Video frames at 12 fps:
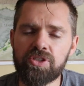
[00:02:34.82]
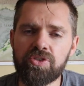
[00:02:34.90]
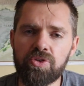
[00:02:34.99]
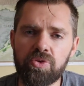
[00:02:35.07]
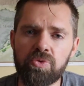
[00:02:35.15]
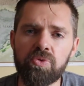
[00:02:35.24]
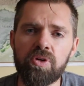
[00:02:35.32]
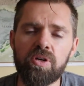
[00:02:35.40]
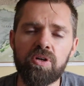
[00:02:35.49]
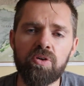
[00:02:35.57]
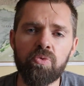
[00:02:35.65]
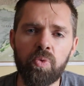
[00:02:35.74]
to do
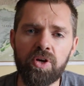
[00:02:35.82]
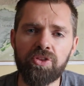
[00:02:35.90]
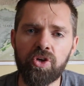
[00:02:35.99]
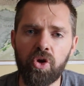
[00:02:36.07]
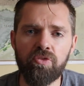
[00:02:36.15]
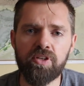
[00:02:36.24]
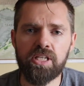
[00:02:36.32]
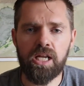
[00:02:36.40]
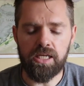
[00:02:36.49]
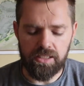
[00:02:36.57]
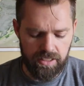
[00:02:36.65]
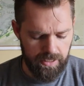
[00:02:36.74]
with COVID
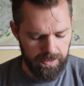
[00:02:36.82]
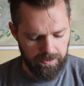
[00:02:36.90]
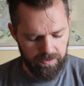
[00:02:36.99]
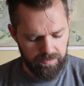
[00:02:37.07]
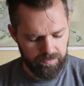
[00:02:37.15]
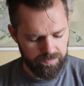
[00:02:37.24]
19.